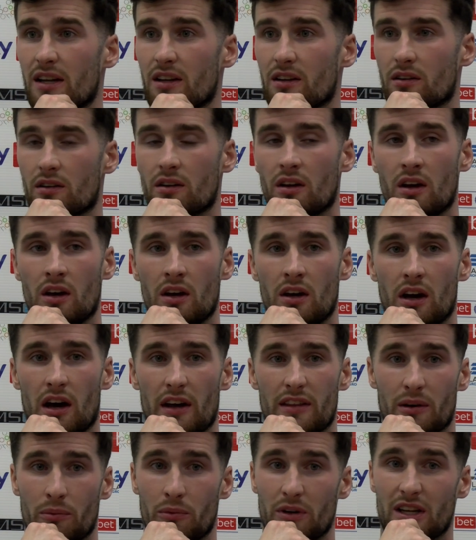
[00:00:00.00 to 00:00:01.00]
And I
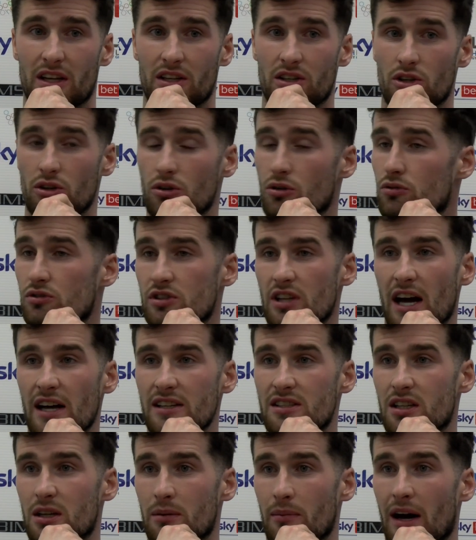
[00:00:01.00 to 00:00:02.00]
think we didn't use that
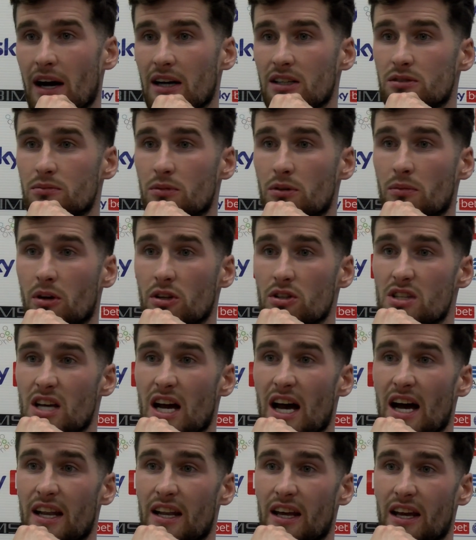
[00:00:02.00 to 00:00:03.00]
to the maximum on
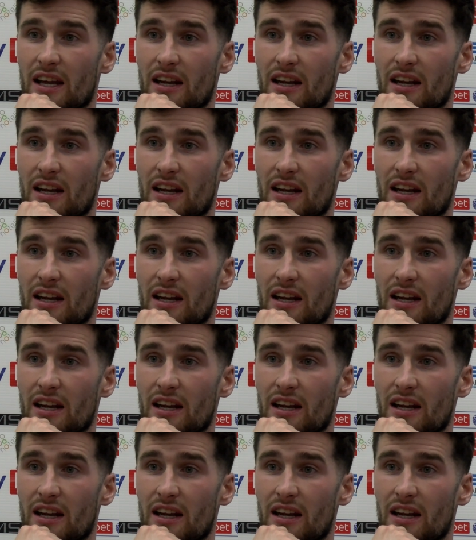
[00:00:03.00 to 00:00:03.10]
Saturday.